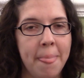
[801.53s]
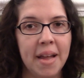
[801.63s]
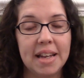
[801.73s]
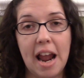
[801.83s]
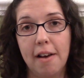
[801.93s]

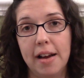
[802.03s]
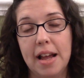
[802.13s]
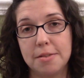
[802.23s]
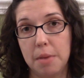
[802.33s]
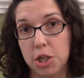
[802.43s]
carry
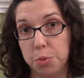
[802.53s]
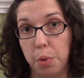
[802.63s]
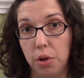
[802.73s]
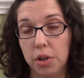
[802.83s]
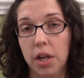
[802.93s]
as much
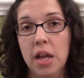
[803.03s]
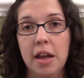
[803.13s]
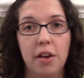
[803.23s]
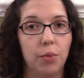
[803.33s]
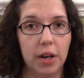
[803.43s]
bulk
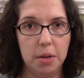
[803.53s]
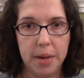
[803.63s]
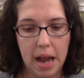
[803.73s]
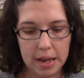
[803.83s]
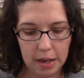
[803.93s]
if we're going to be
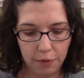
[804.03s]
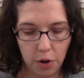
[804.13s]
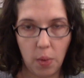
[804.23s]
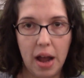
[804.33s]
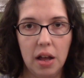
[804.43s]
hiking for
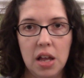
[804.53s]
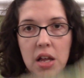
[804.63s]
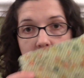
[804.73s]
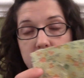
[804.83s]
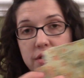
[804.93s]
a while.
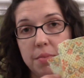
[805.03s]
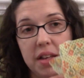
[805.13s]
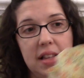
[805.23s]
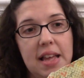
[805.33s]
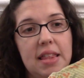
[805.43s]
So
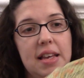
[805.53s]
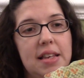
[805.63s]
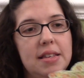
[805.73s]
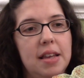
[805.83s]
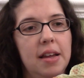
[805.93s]
something like
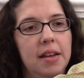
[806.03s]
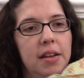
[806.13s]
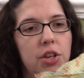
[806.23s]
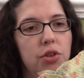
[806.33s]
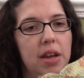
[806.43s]
this,
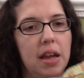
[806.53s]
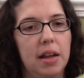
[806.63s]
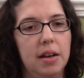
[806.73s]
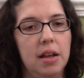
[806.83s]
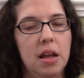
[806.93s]
you
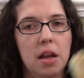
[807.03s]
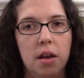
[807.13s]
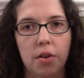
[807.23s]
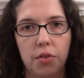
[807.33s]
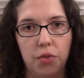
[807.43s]
can
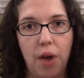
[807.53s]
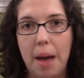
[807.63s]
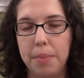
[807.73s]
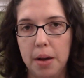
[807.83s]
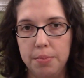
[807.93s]

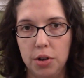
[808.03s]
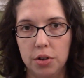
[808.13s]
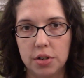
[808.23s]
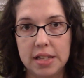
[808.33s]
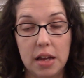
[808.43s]
wrap up
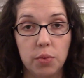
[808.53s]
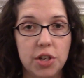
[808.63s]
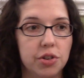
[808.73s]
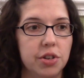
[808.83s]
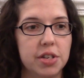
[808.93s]
your
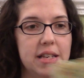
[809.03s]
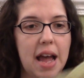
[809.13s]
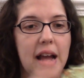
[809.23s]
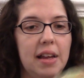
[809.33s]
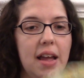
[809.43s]
sandwich or your
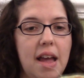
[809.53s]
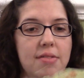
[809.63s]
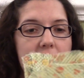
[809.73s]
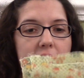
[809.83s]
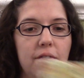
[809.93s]
snack,
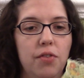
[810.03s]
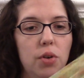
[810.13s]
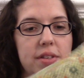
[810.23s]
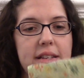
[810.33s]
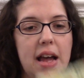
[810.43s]
and then it
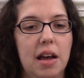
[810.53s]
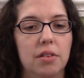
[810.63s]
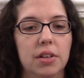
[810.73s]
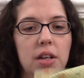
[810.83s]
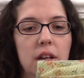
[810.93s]
folds
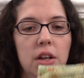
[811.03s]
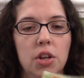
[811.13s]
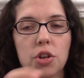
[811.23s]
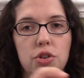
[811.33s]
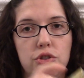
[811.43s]
down
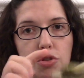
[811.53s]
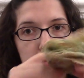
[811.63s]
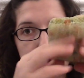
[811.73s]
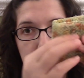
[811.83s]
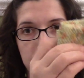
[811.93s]

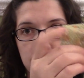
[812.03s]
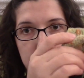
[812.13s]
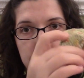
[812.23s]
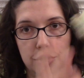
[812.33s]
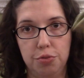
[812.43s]
super
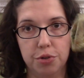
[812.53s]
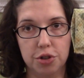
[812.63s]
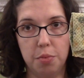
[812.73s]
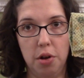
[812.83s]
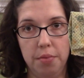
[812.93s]

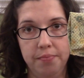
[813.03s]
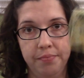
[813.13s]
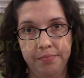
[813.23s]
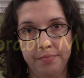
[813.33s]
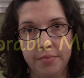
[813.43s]
small.
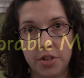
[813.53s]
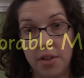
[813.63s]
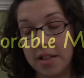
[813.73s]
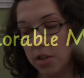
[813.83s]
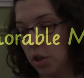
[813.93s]
So
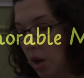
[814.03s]
that's a good